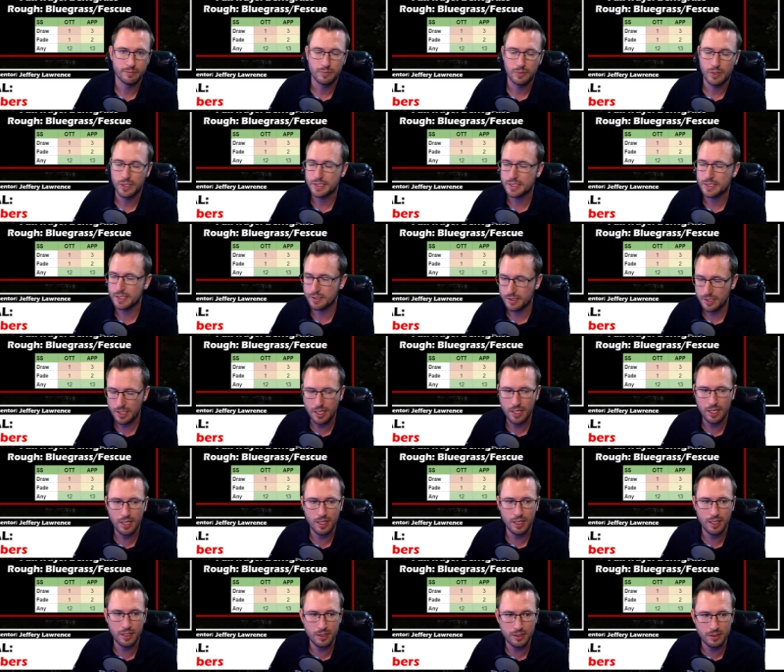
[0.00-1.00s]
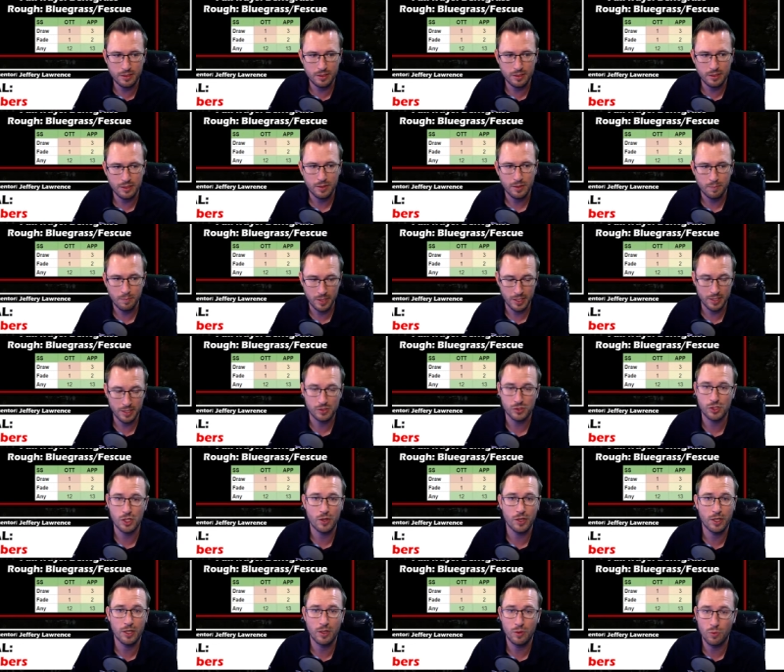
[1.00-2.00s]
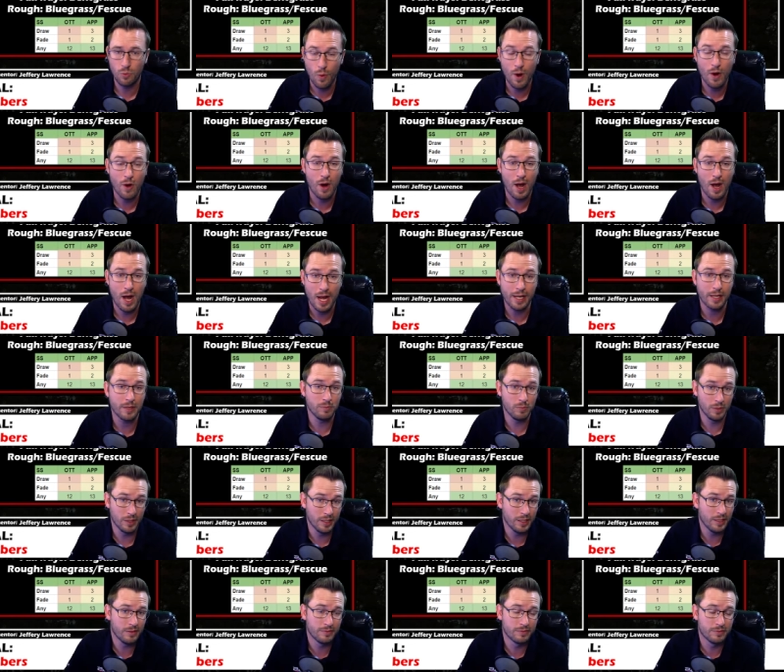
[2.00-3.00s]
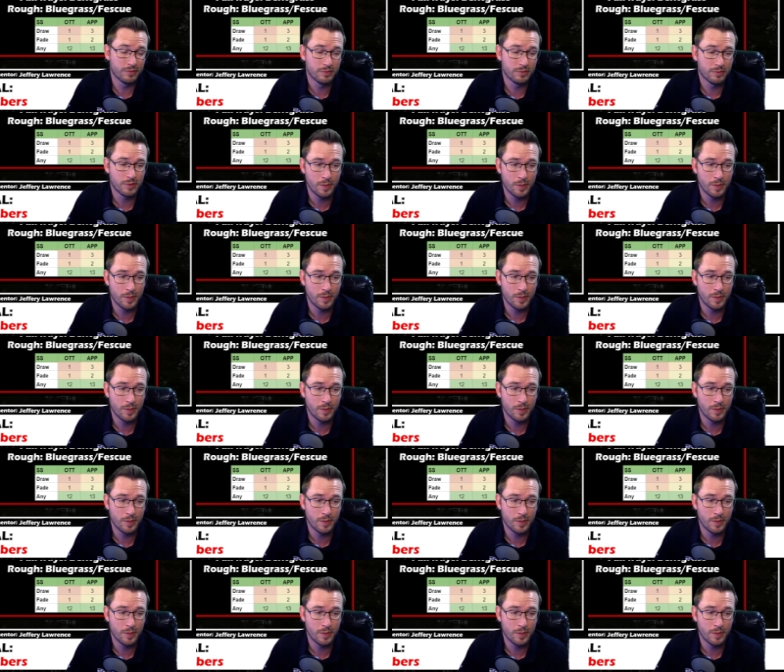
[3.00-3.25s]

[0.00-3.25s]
This is in Minnesota where I live.